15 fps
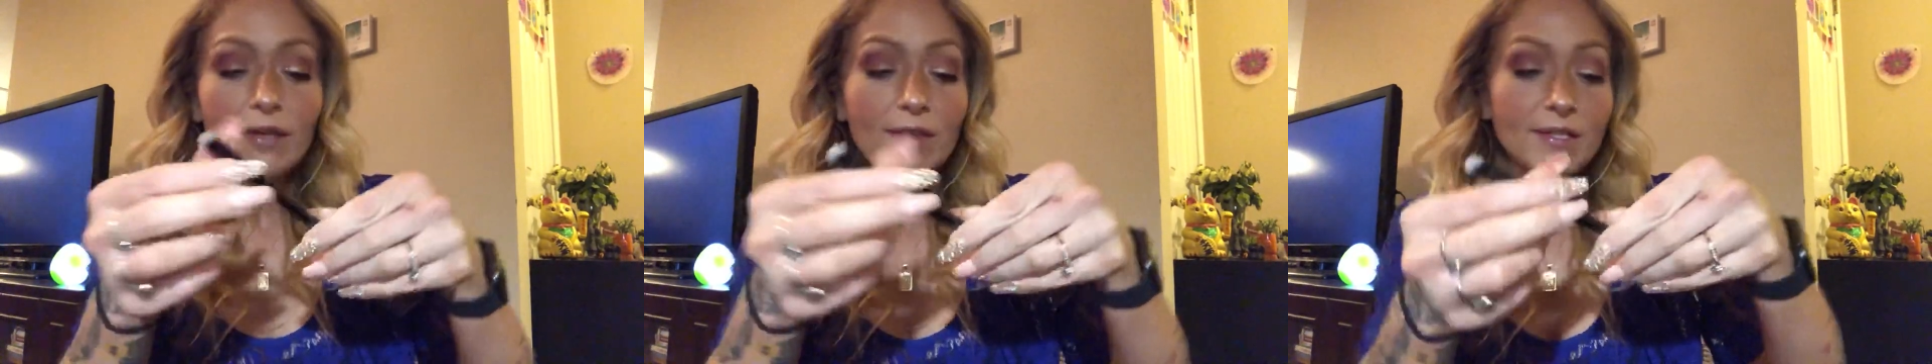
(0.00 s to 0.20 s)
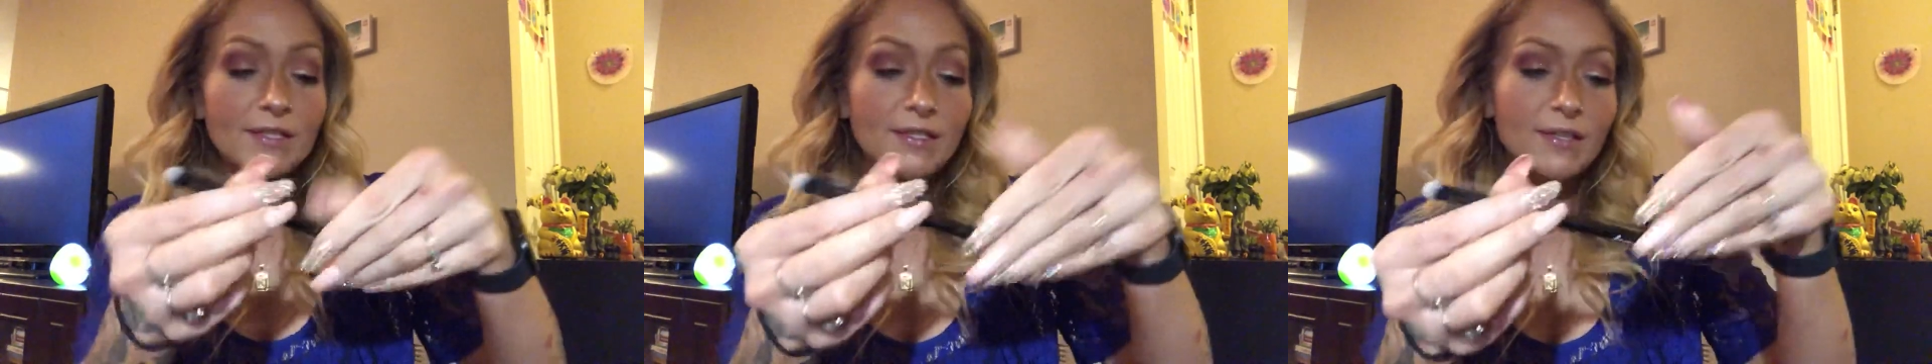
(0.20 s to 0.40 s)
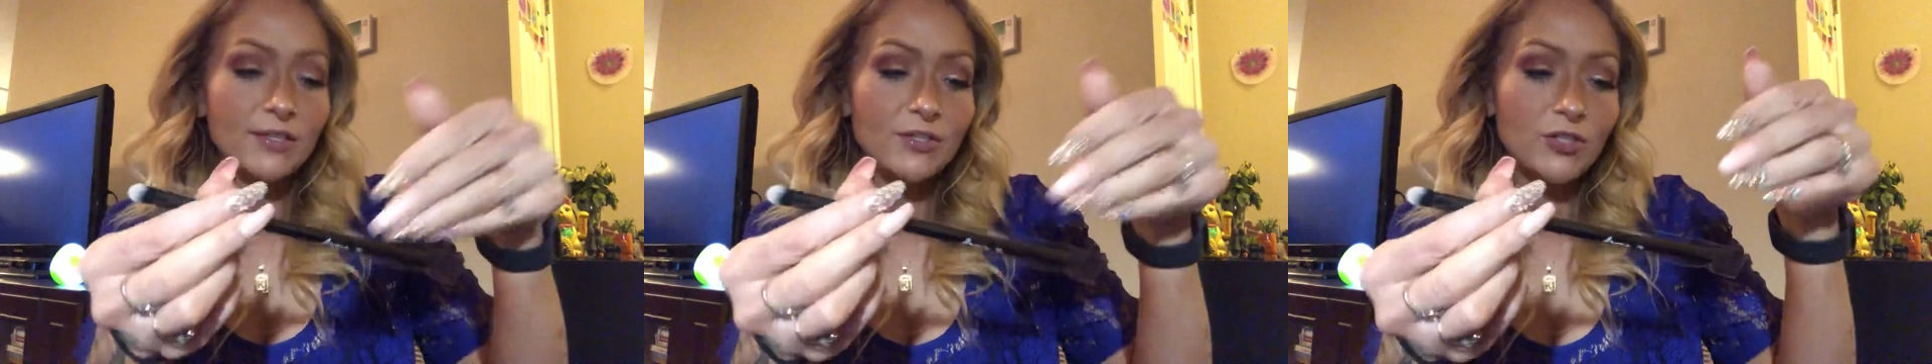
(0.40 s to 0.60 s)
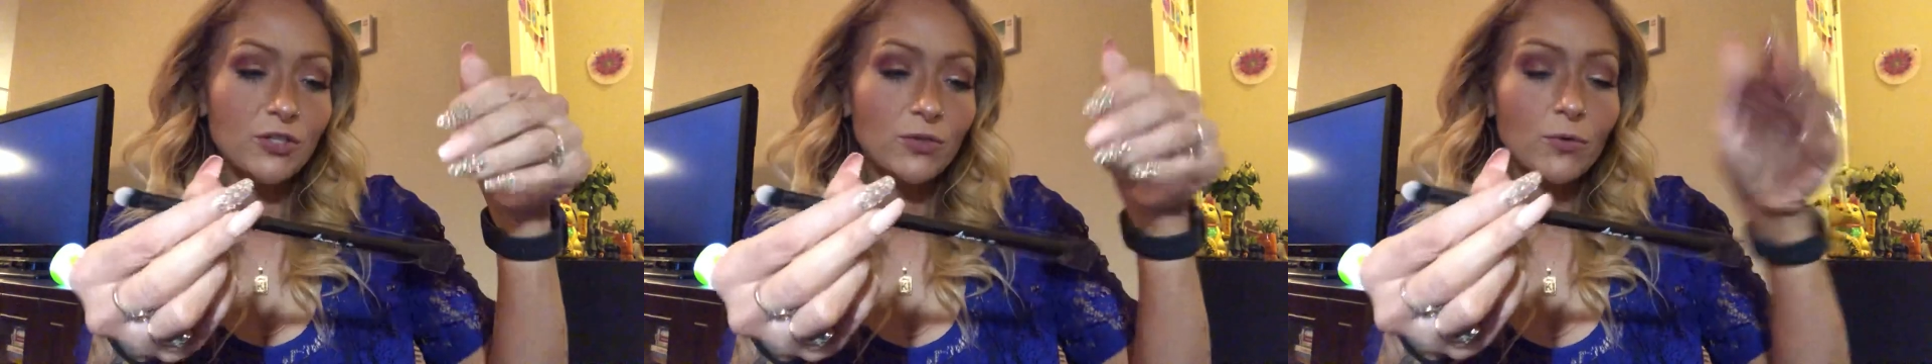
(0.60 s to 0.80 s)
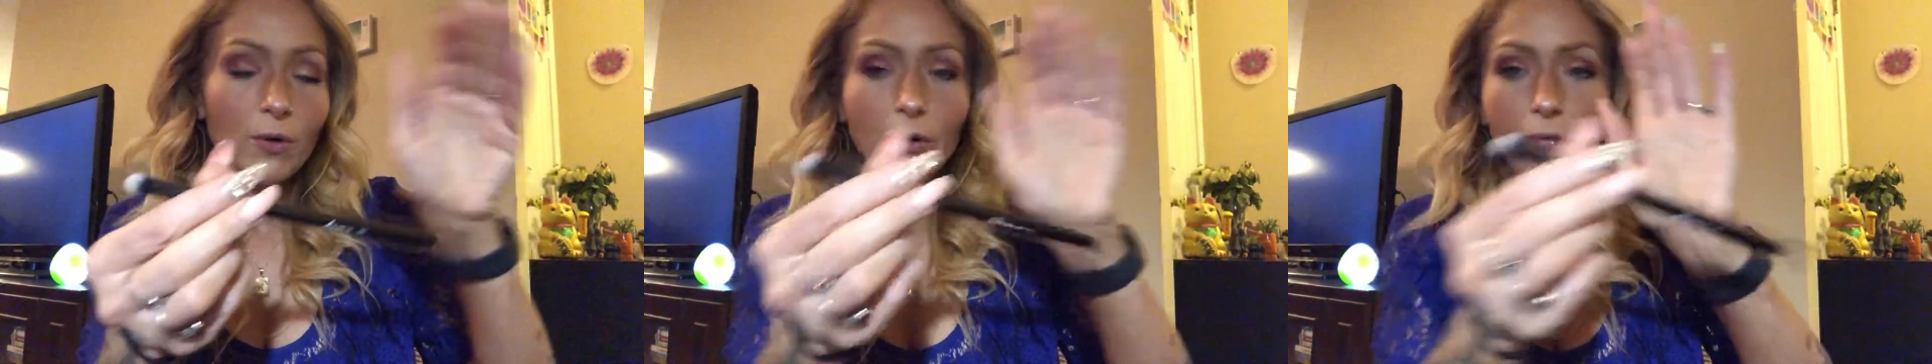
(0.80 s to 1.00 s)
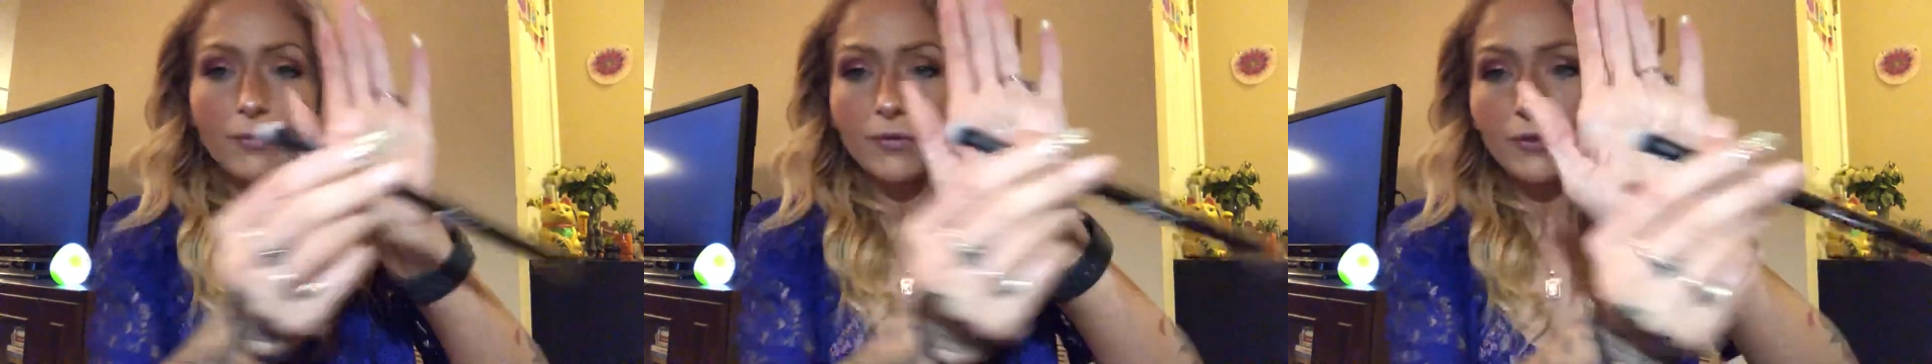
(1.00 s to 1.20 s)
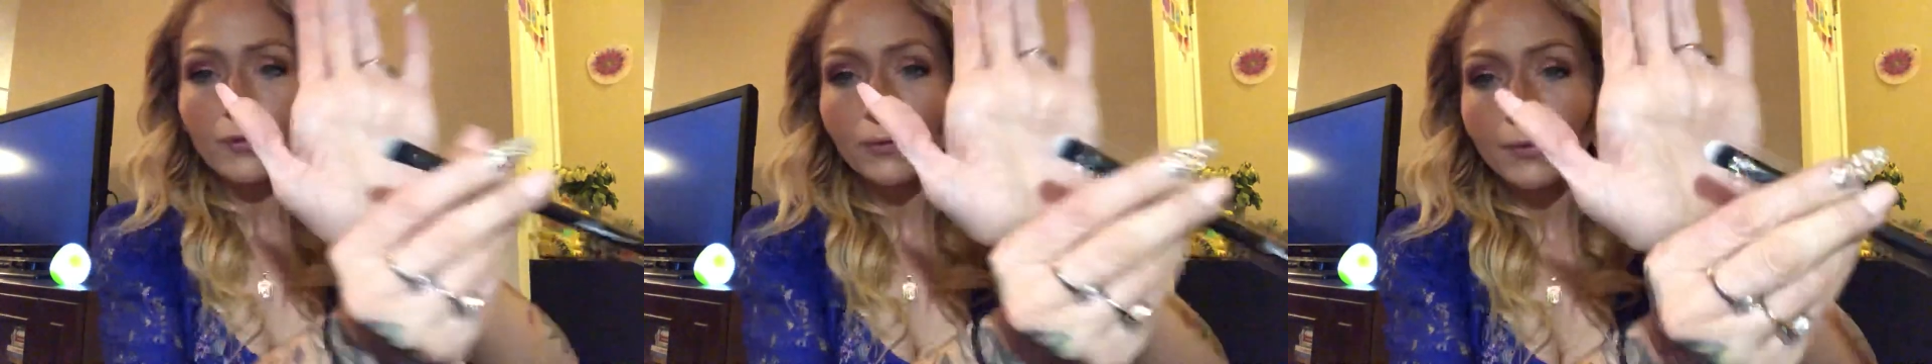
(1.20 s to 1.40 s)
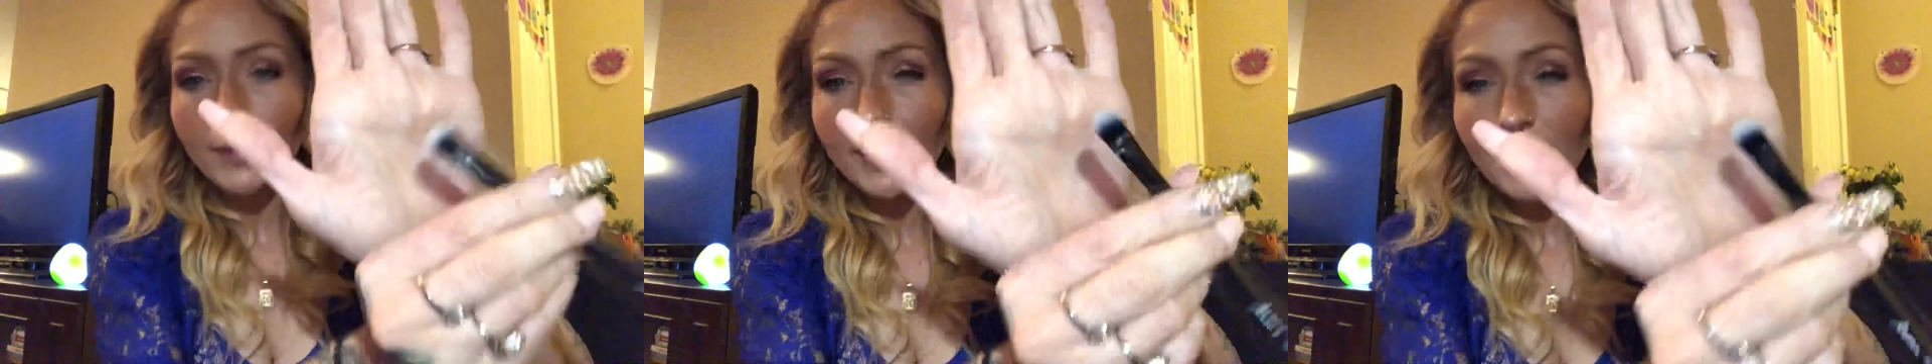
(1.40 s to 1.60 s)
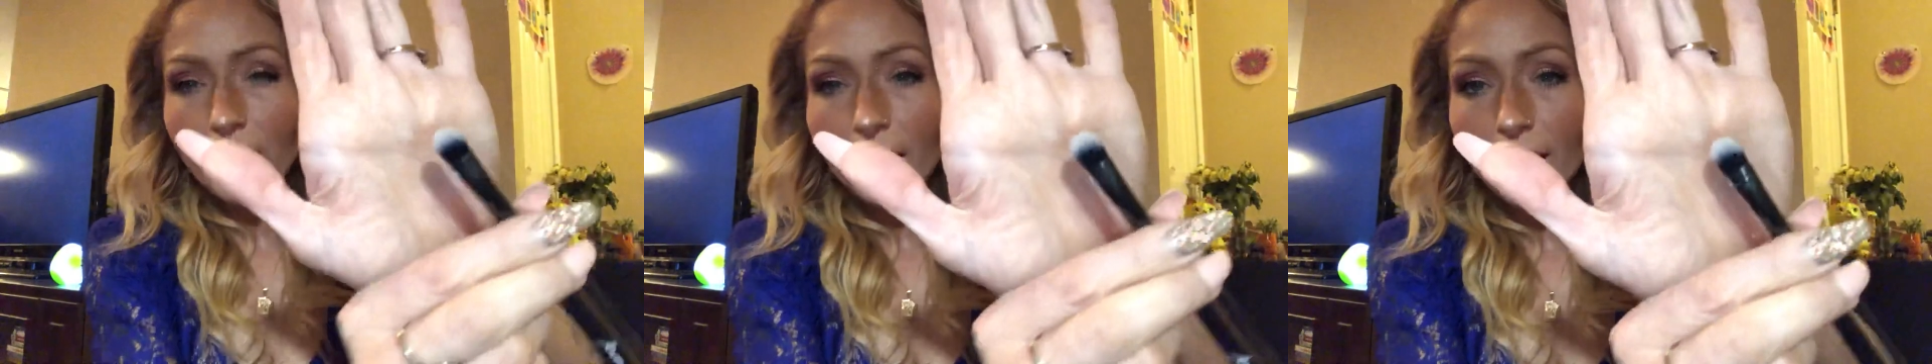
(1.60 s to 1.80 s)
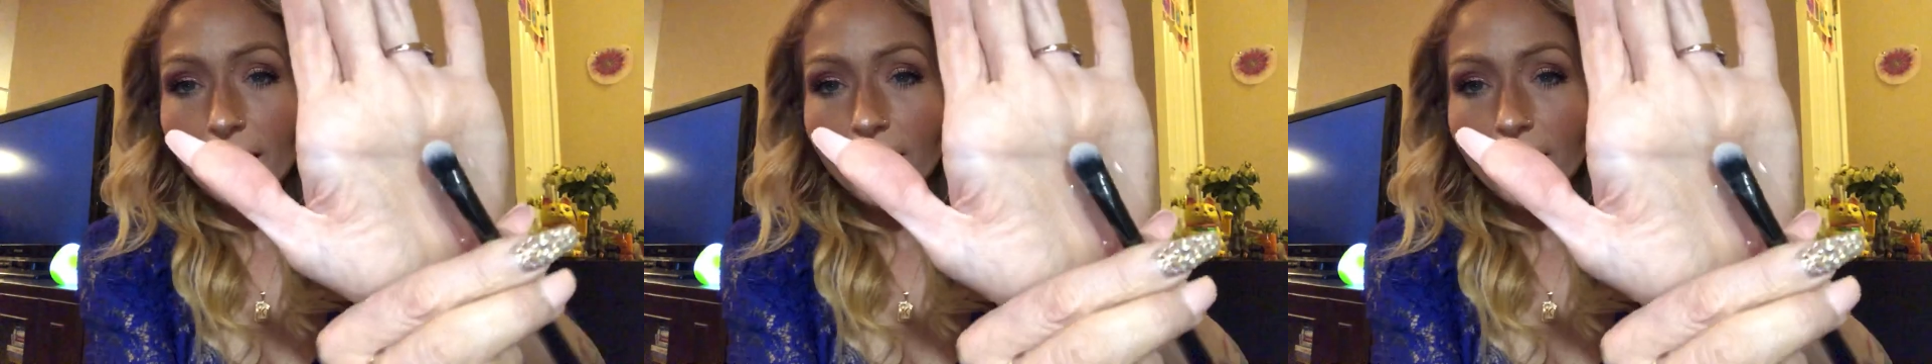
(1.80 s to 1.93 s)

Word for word: This is the two oh three.